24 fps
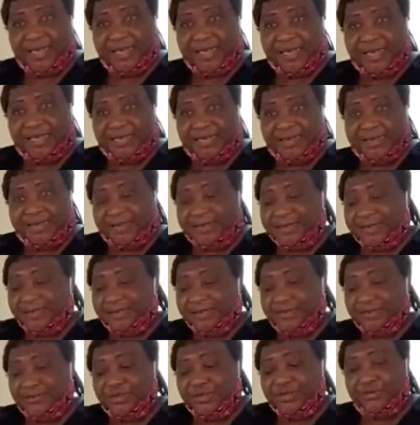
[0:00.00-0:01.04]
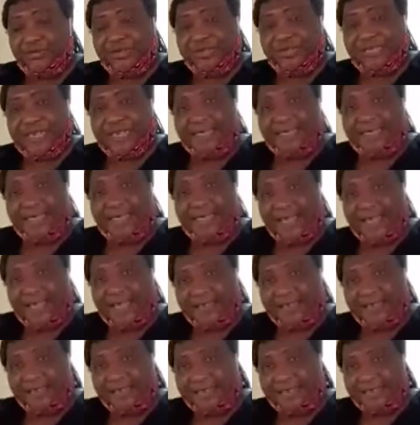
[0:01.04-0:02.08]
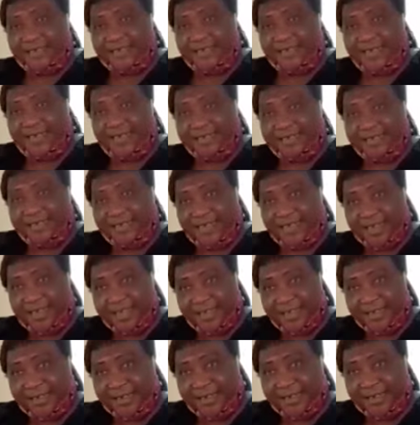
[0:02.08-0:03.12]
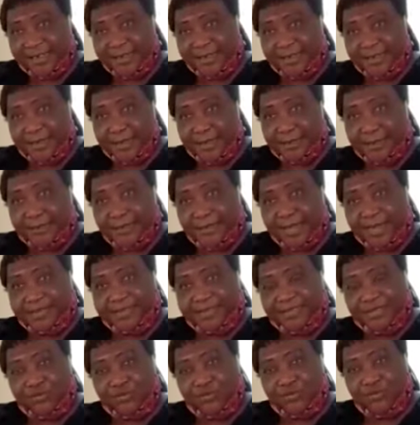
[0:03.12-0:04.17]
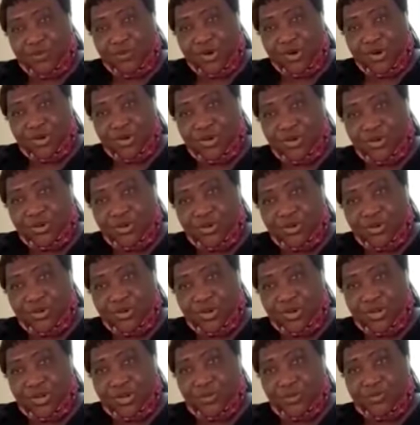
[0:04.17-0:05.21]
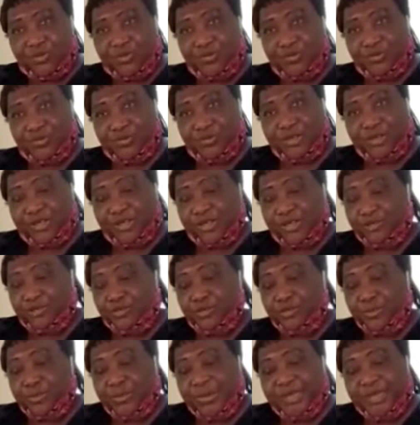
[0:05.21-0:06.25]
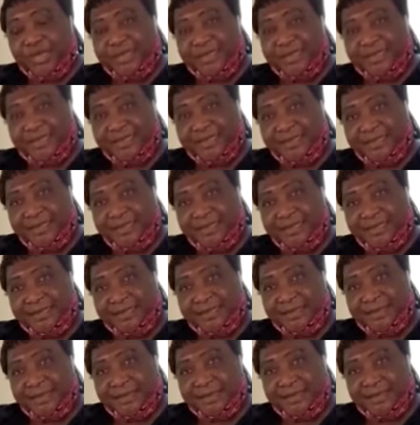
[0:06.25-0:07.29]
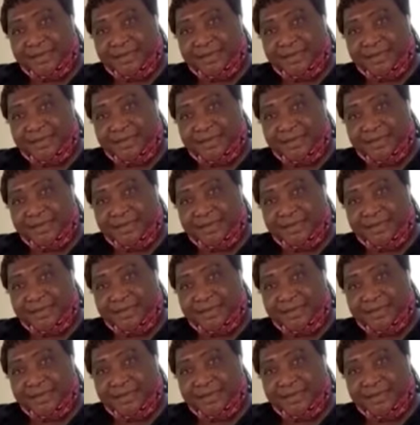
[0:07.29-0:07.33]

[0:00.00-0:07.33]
is we do tie and dye, batik work, they do painting.